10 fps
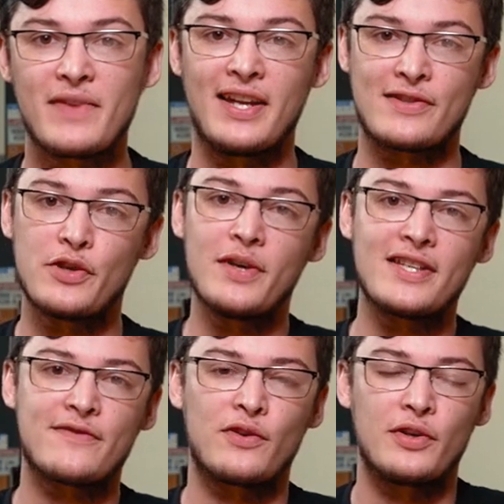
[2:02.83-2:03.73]
And as
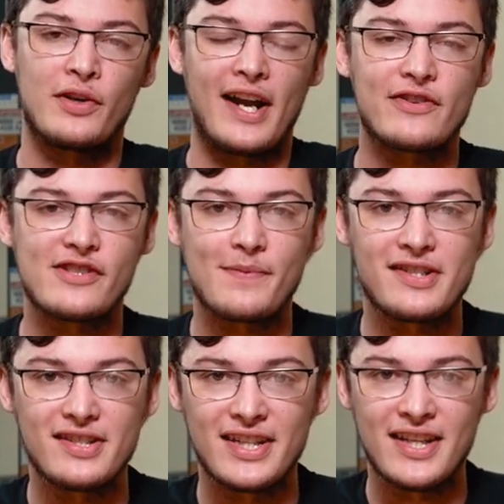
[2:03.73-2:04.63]
always, for all your air
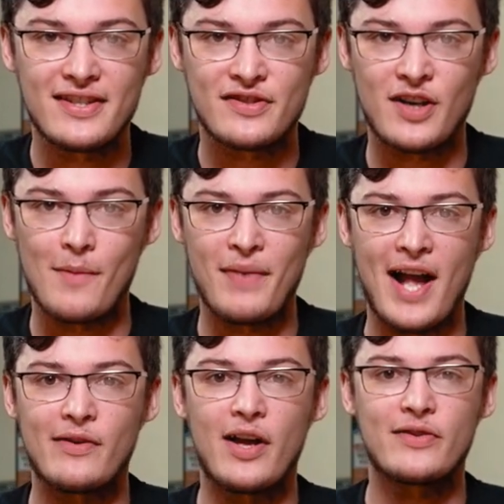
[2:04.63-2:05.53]
suspension needs, shop
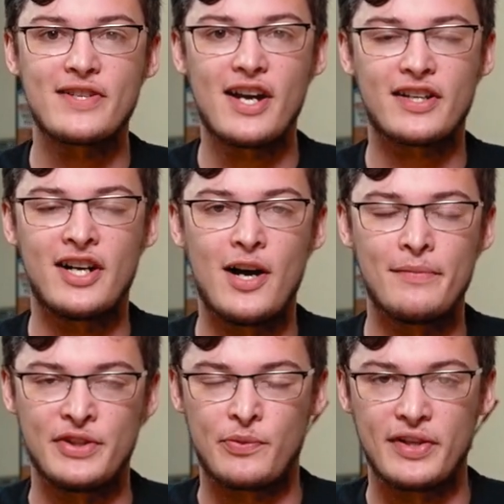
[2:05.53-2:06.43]

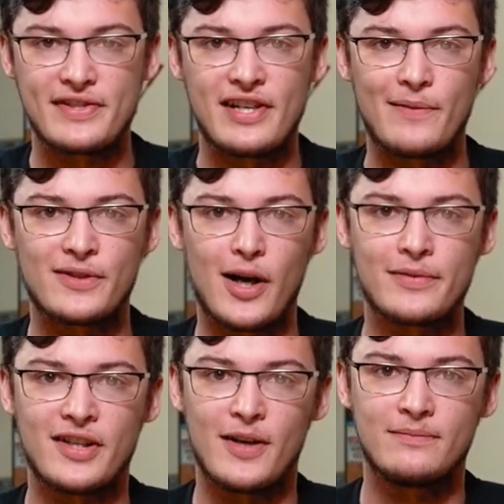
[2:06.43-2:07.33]
bagriders.com, your one-stop
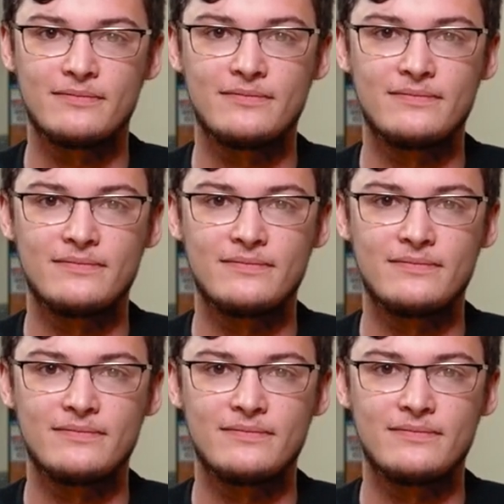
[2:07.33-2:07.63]
drop shop.